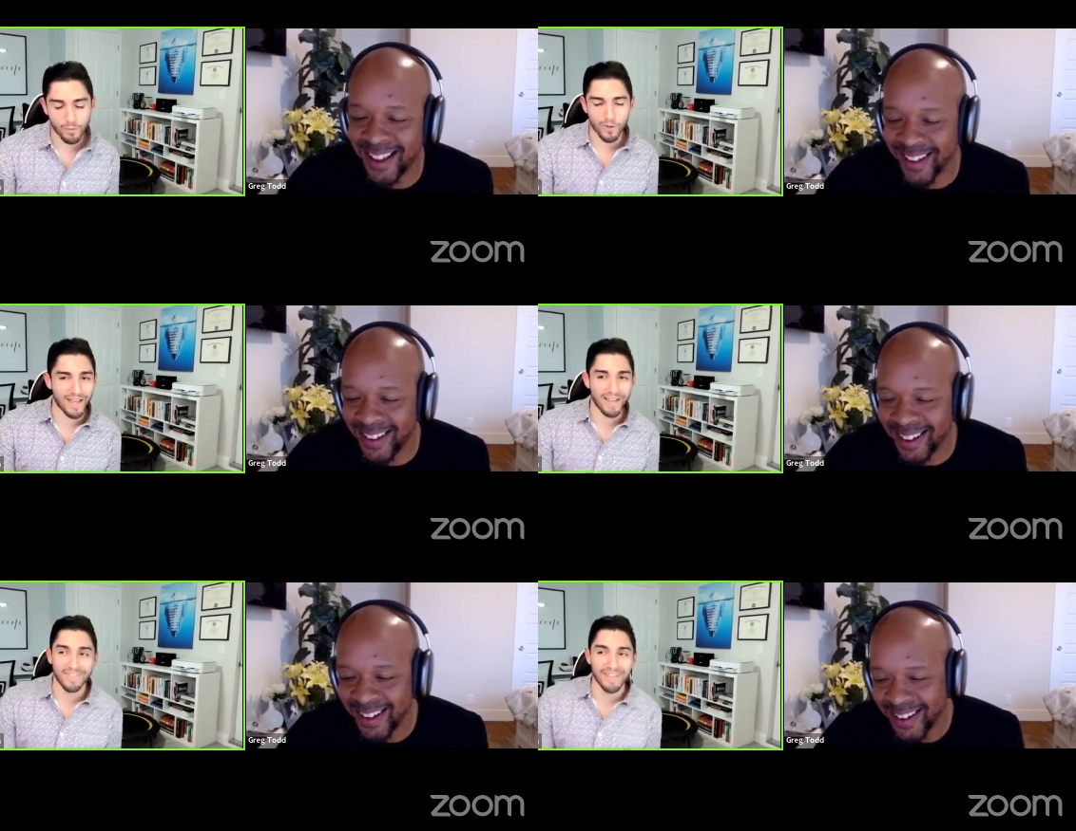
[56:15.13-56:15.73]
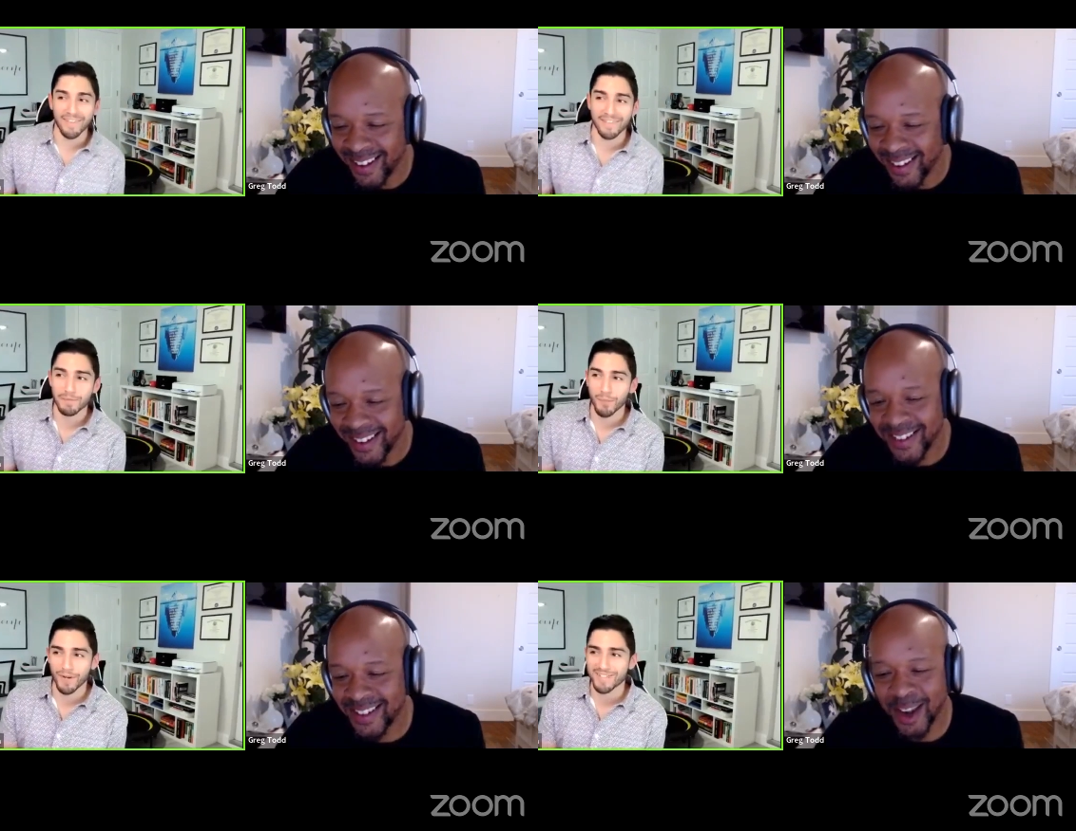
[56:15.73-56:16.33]
Speaker 1: important. at, th- at this
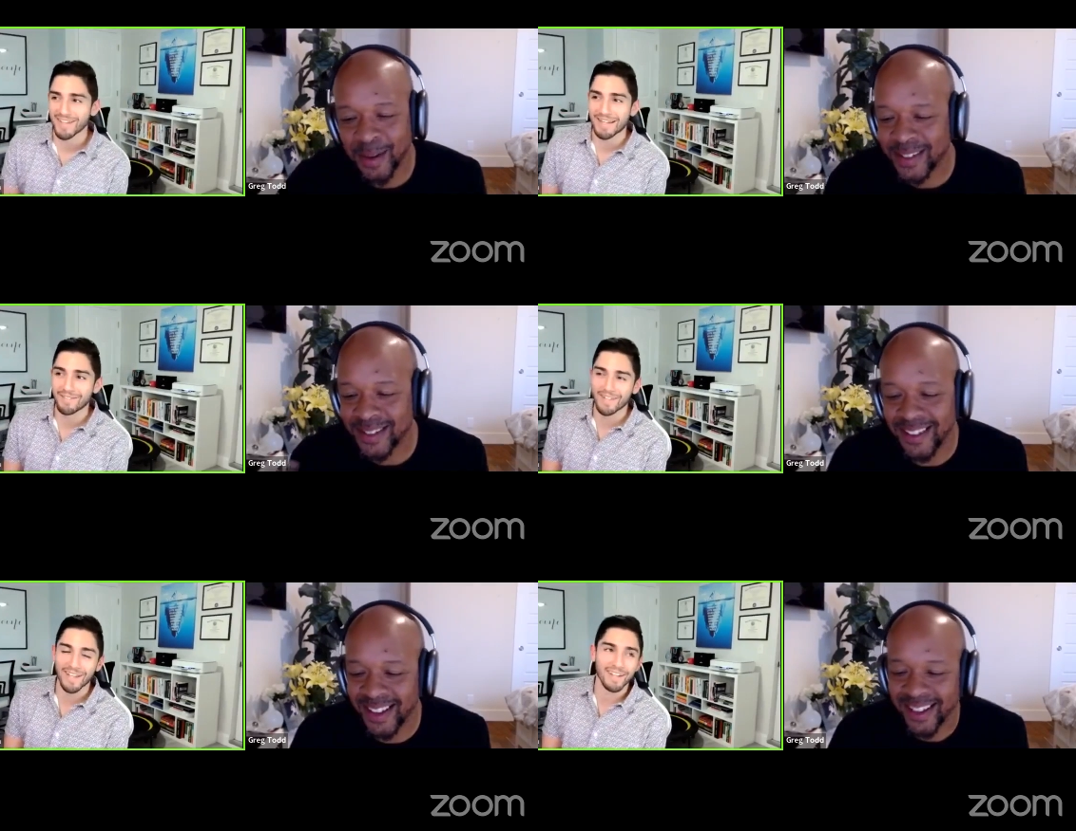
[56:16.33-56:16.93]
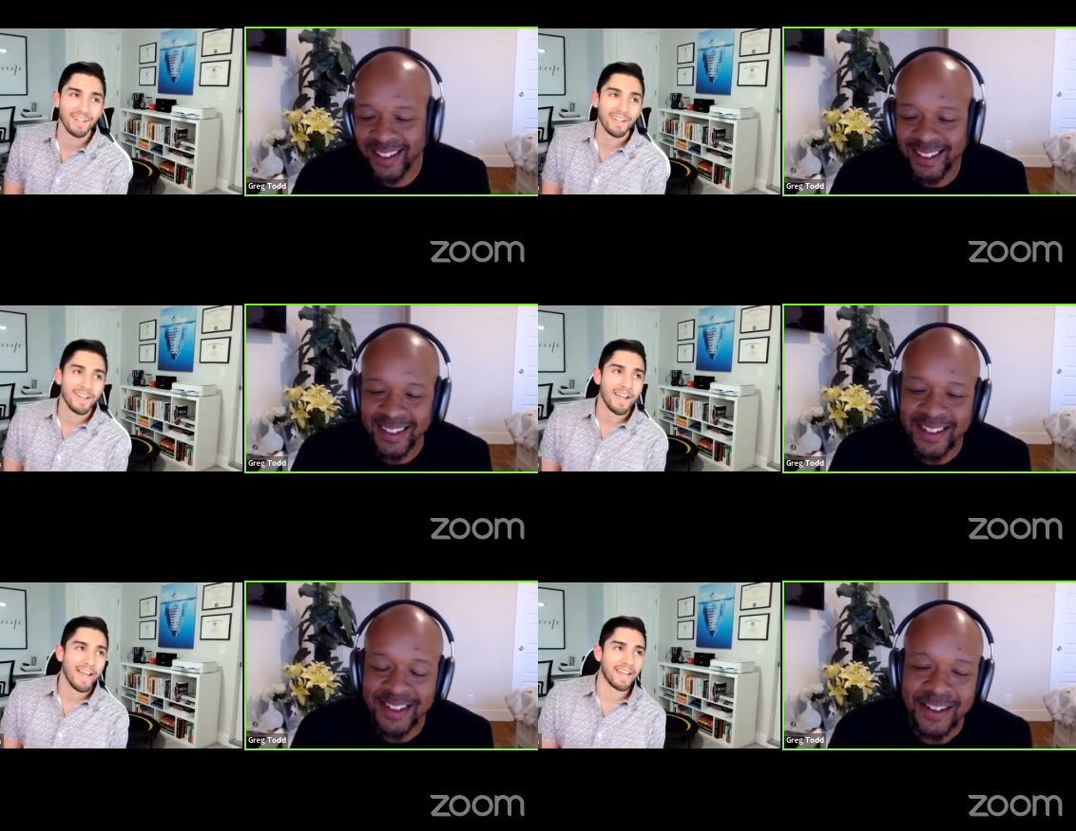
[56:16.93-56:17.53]
point, it's not even like,
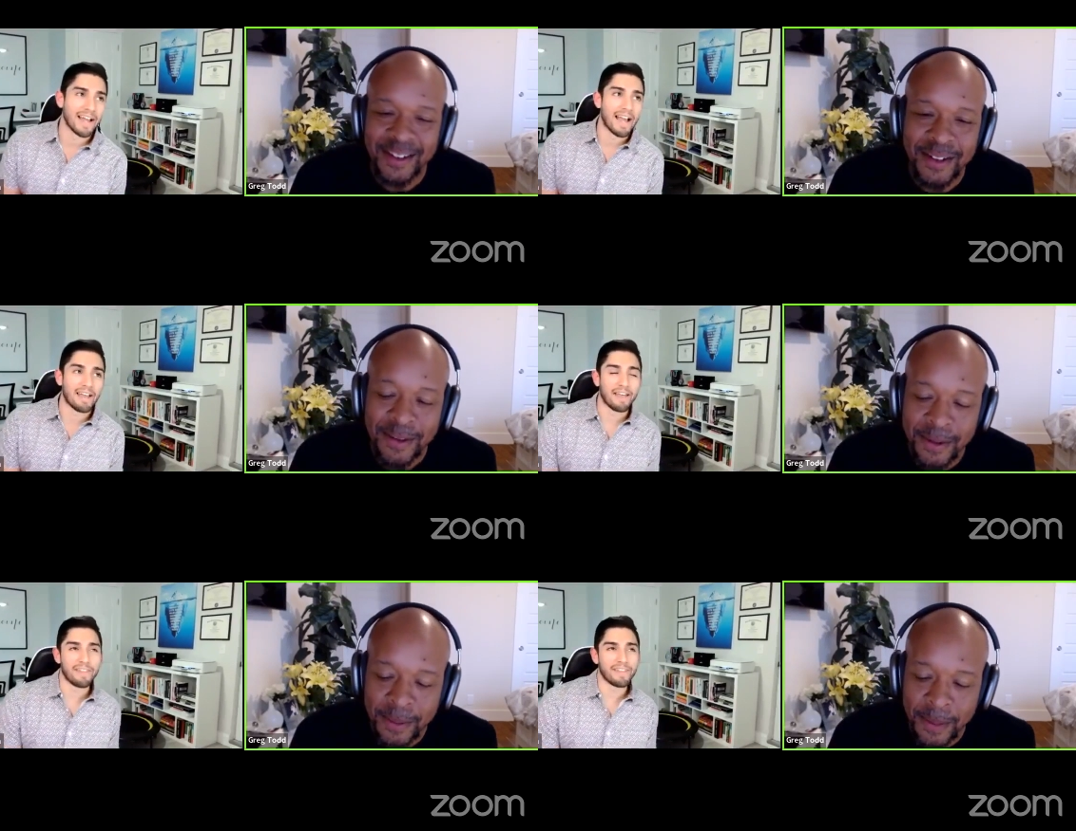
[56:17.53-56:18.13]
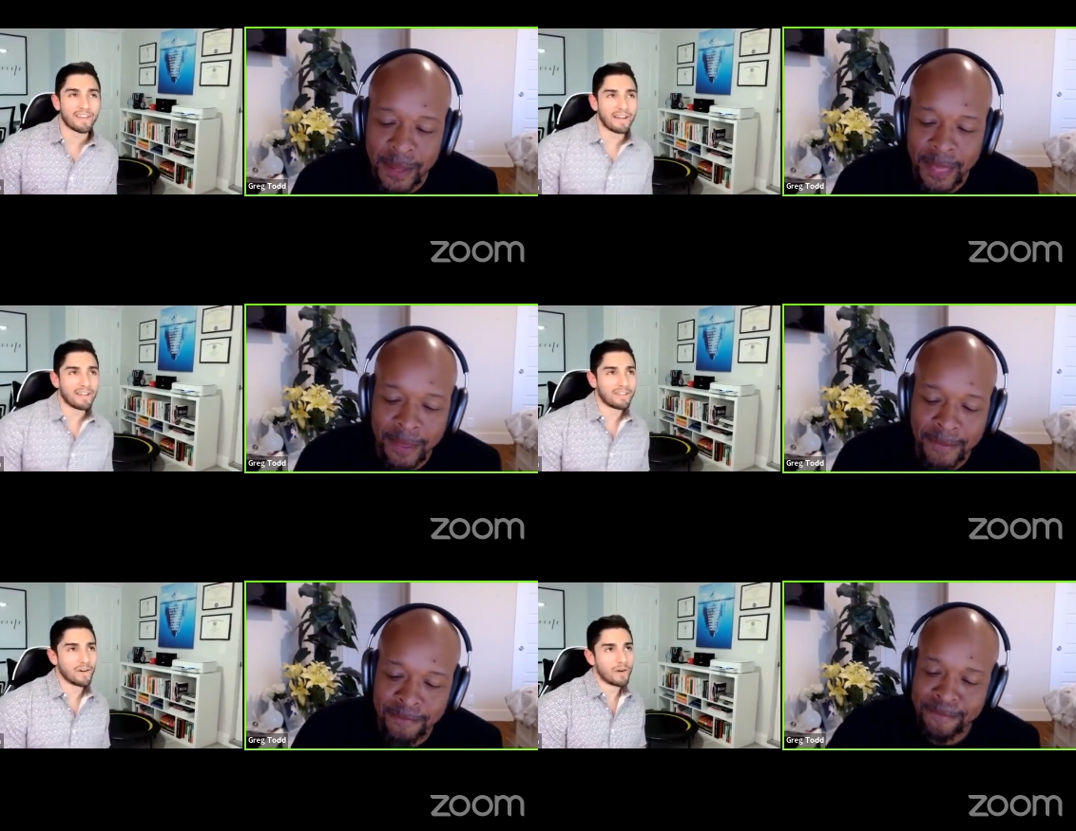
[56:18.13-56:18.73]
it, I, I think I,
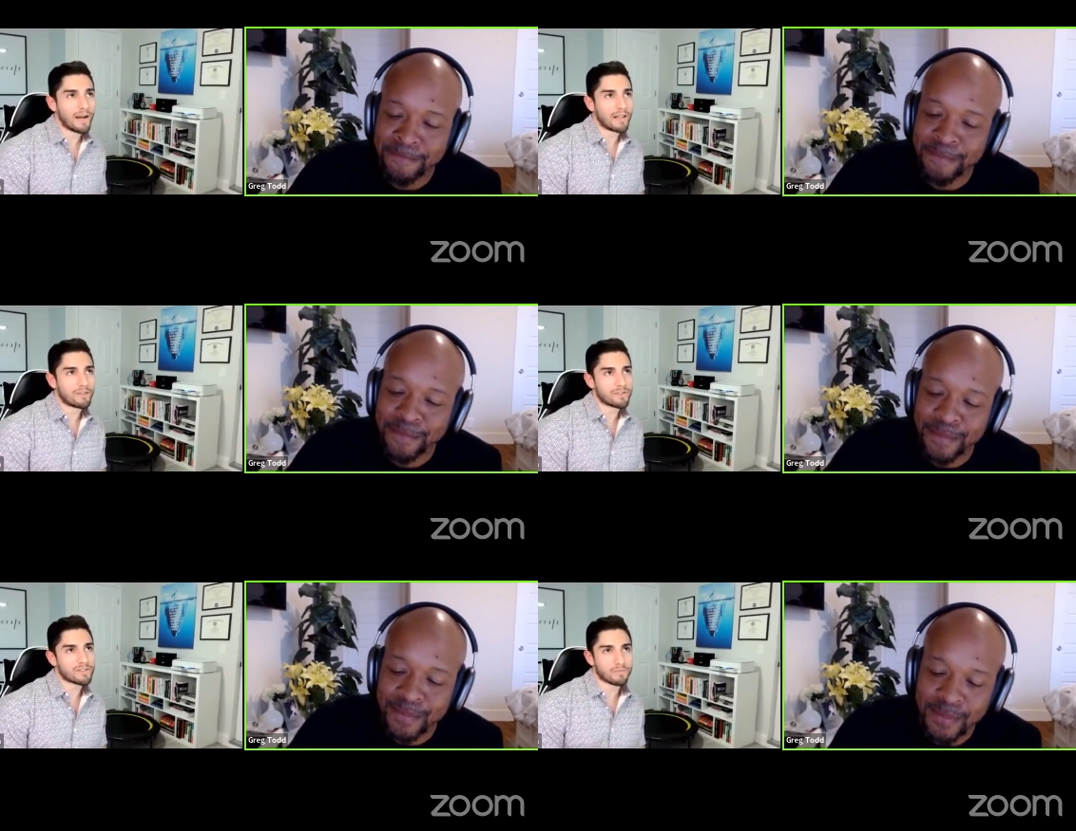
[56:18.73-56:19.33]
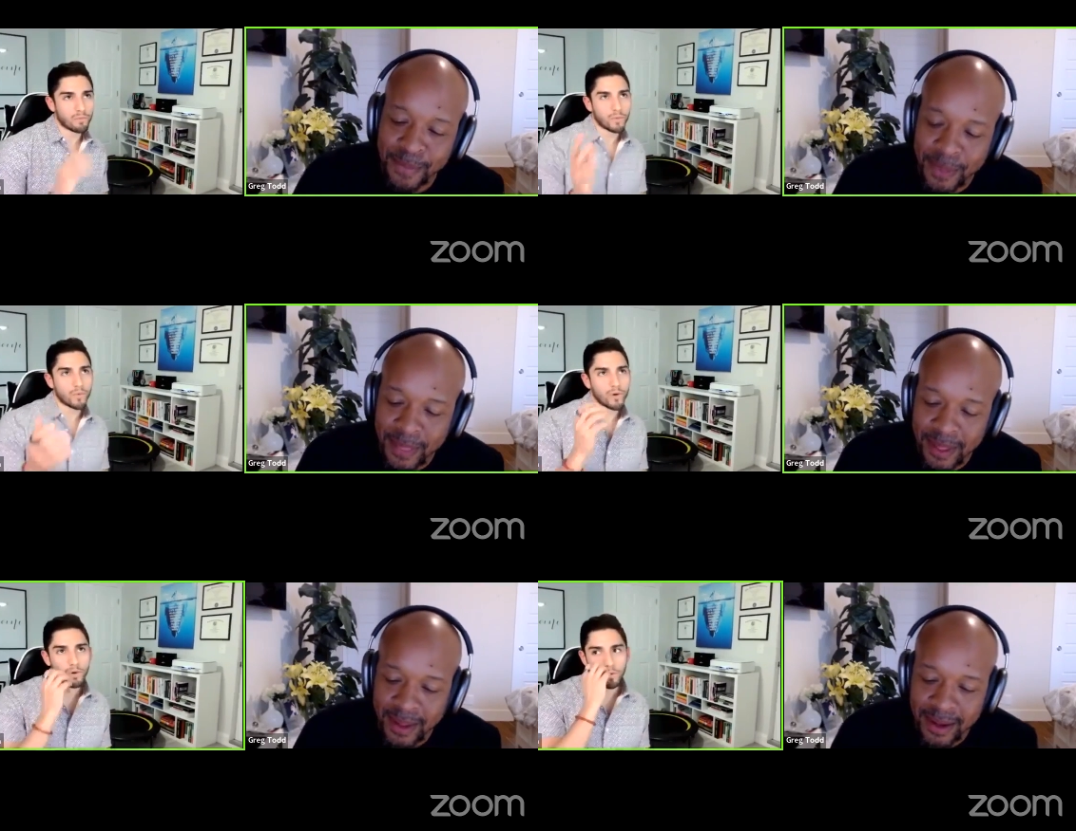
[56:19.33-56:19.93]
you know, I just
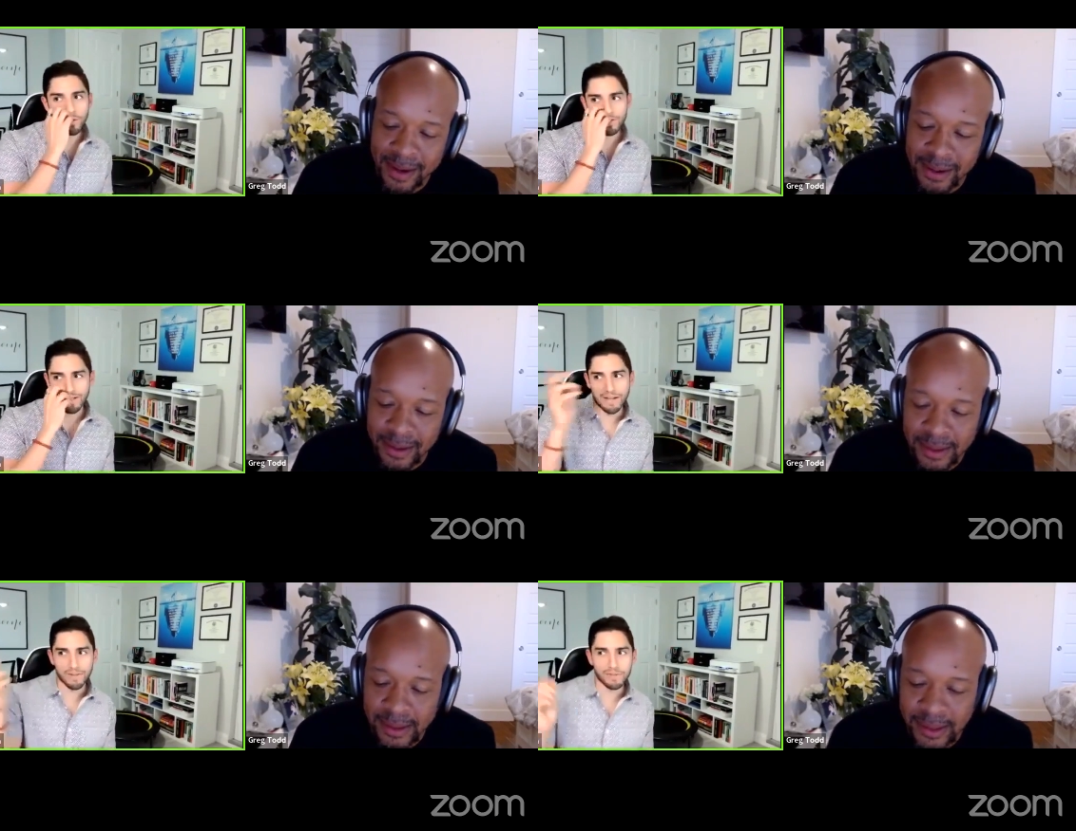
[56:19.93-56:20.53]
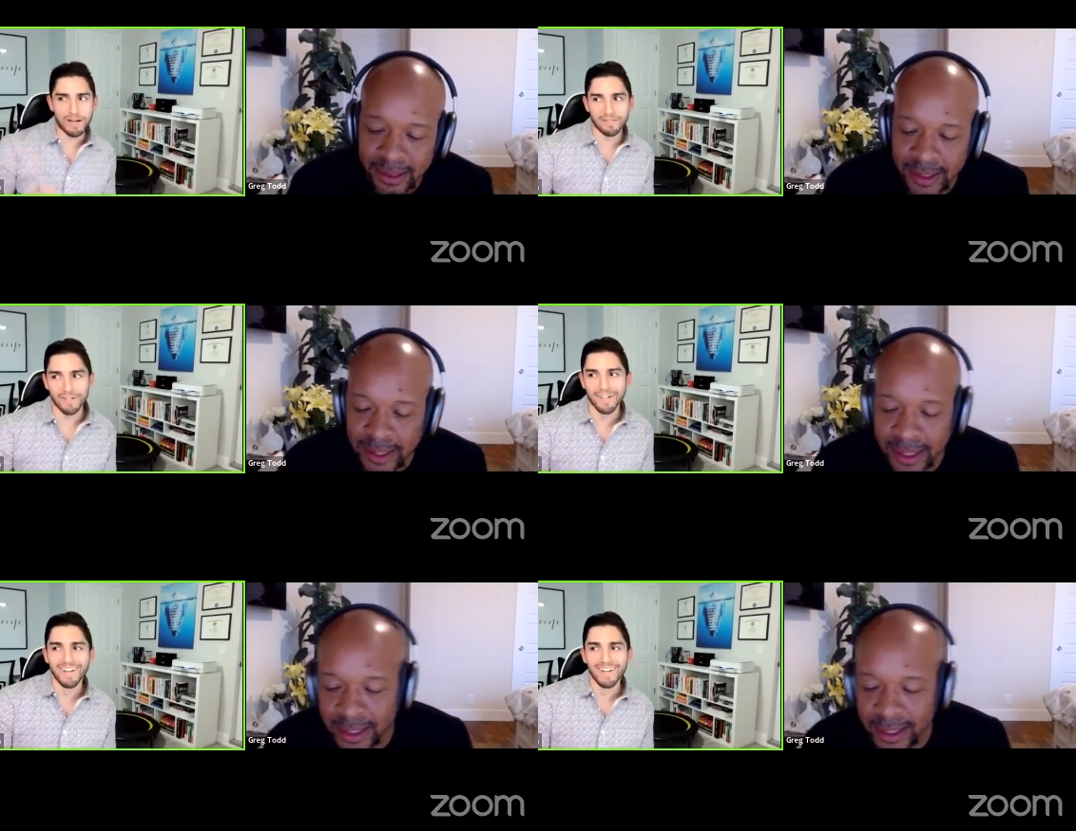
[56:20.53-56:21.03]
will because I, I, do have a,